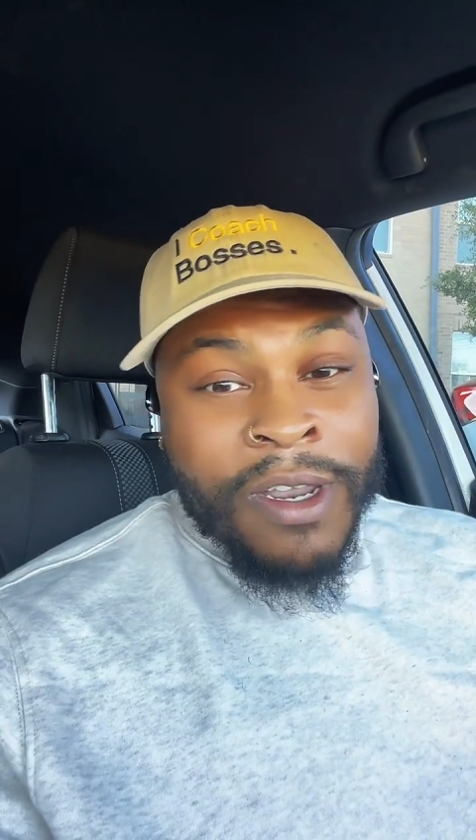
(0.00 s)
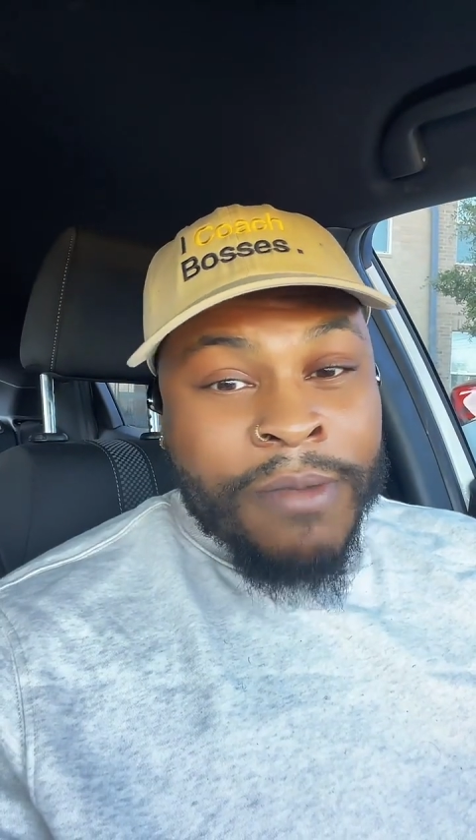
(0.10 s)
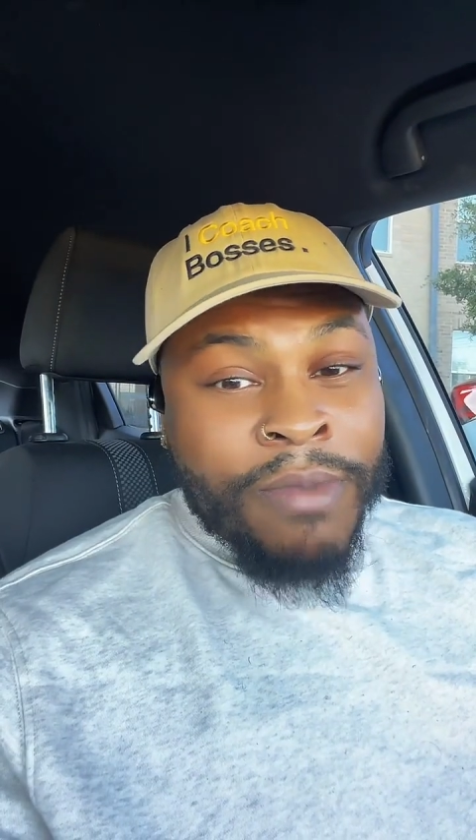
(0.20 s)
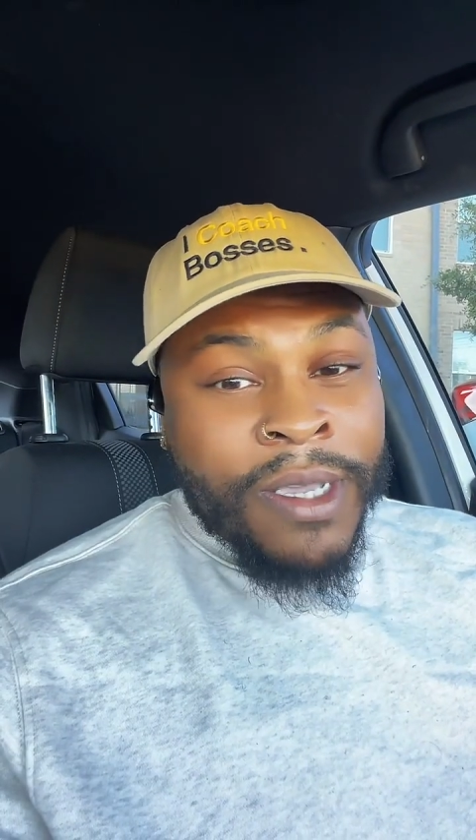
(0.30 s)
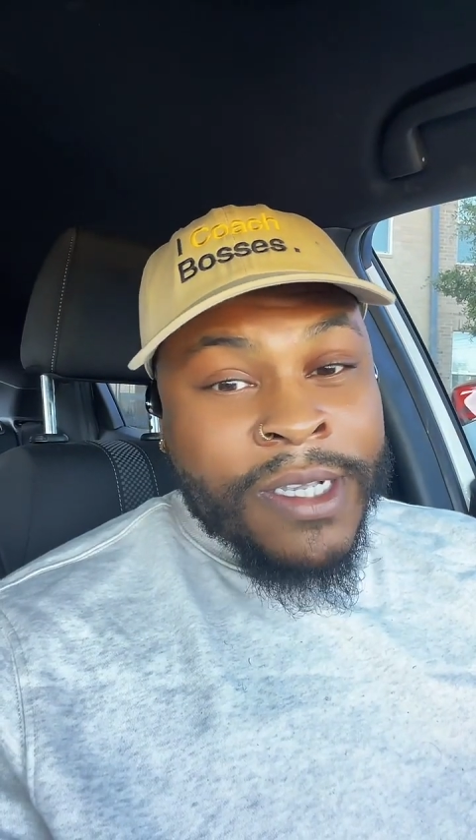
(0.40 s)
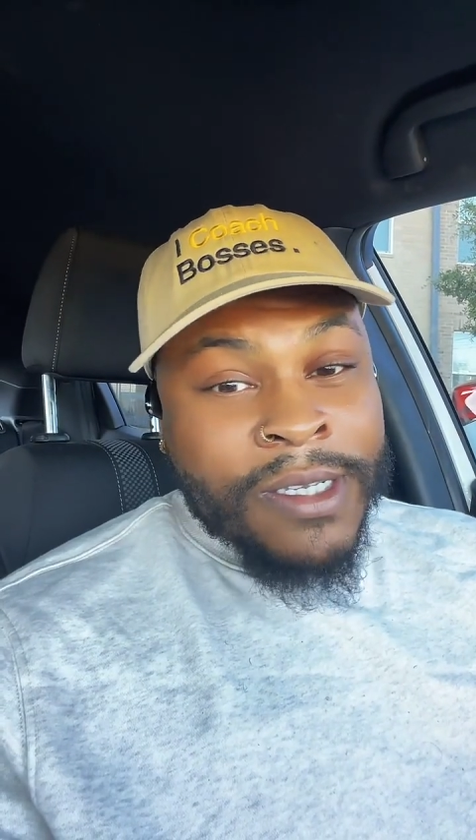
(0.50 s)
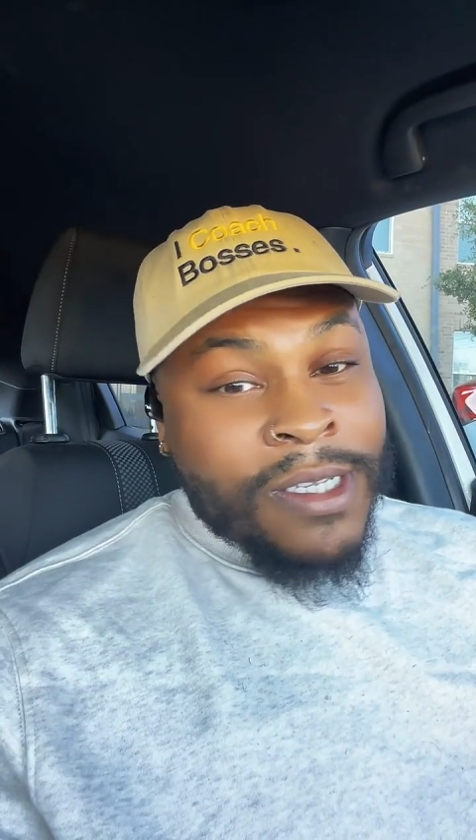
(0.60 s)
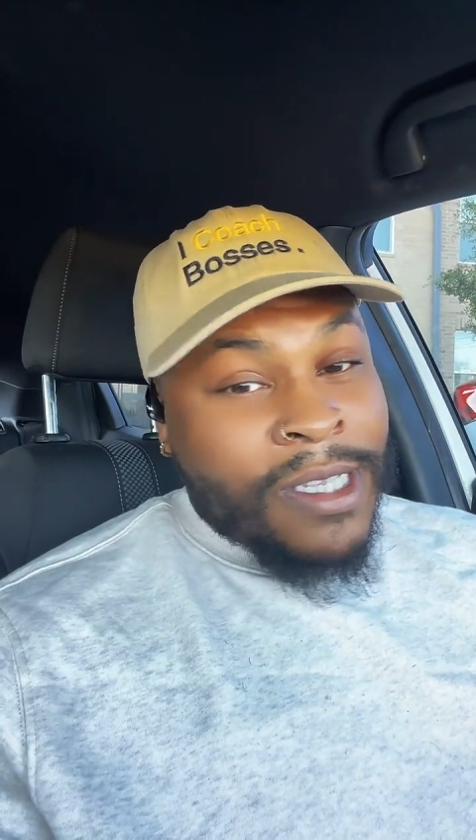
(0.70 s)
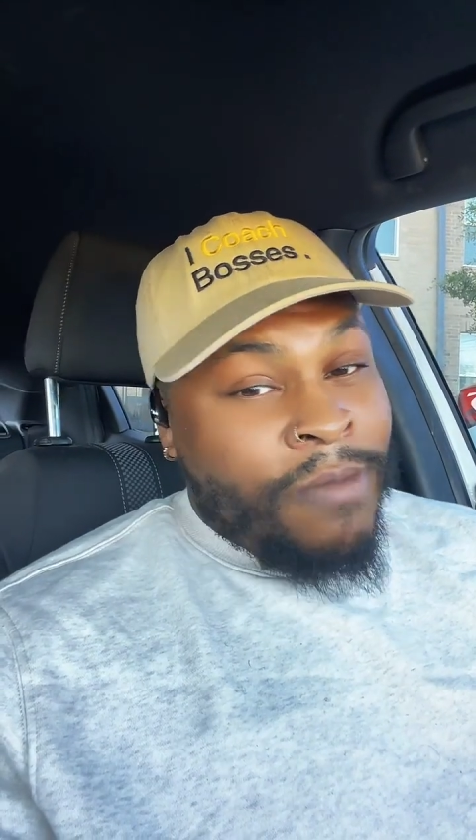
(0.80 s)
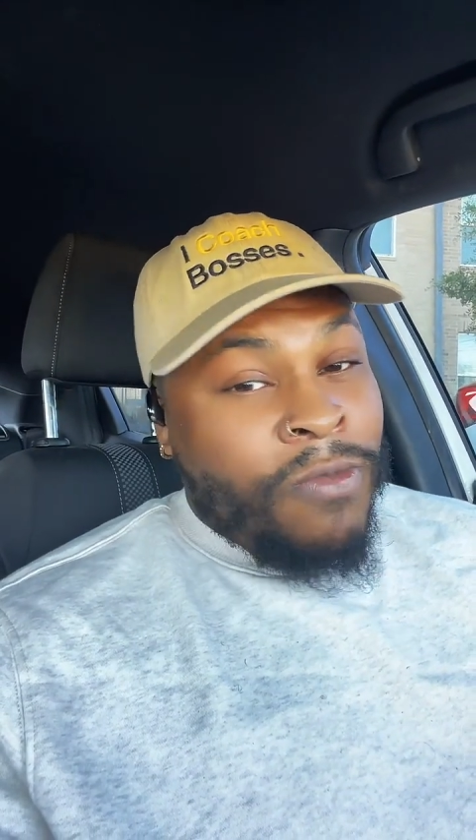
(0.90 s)
build that
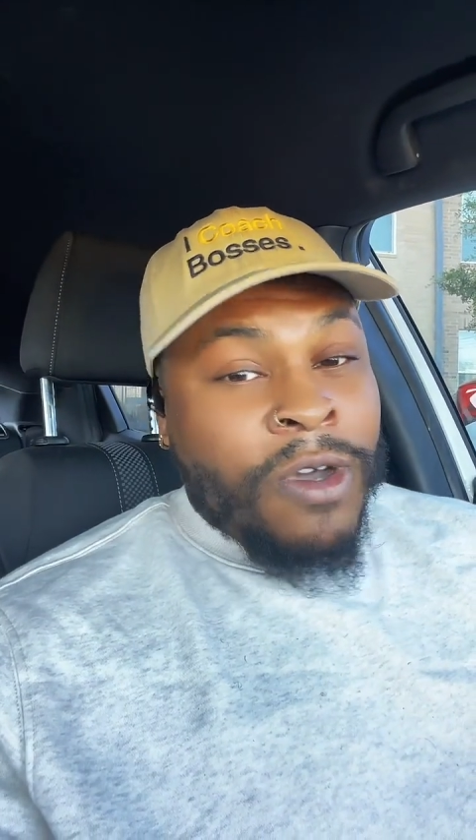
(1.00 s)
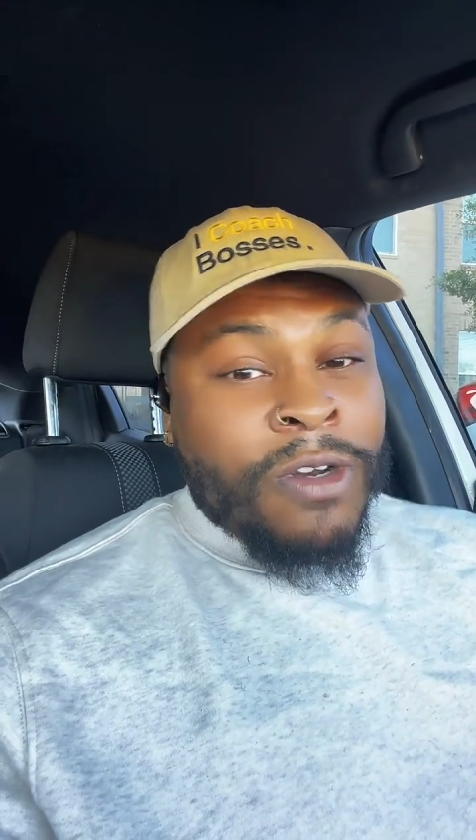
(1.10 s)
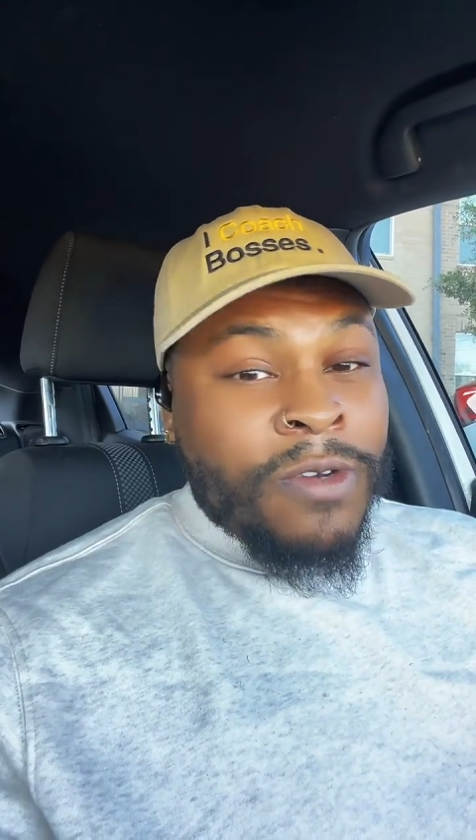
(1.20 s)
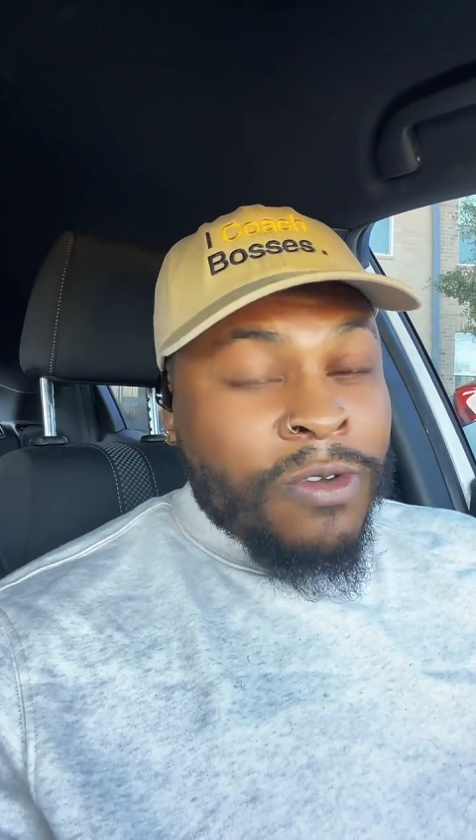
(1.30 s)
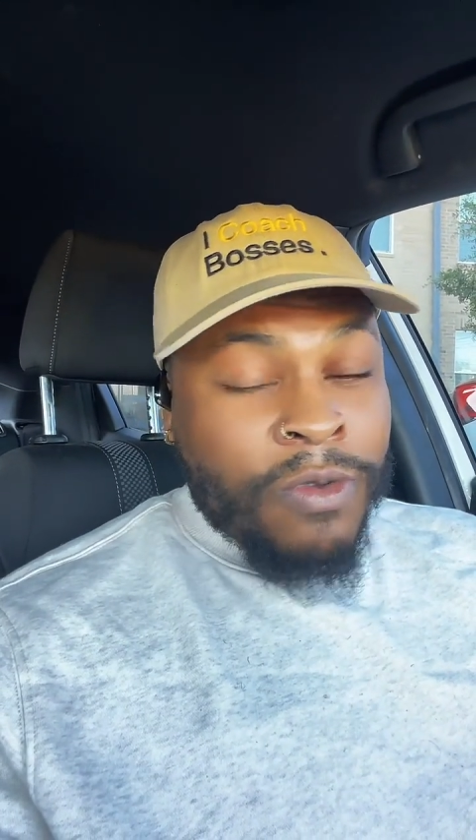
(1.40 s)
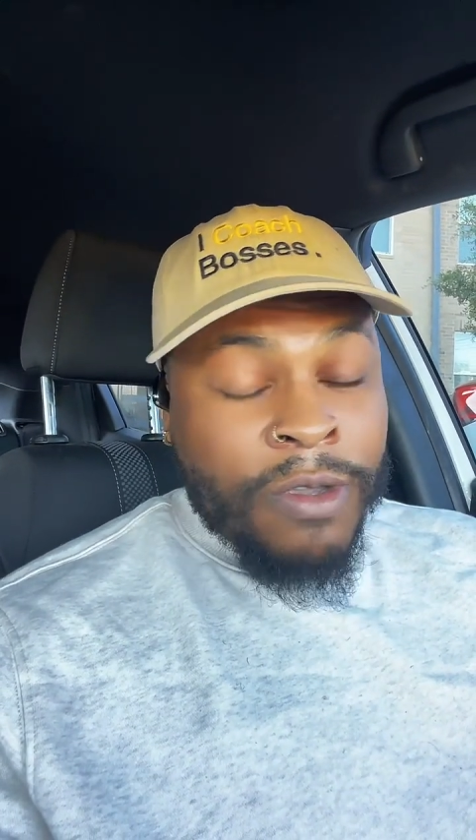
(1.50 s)
business, I'm wondering,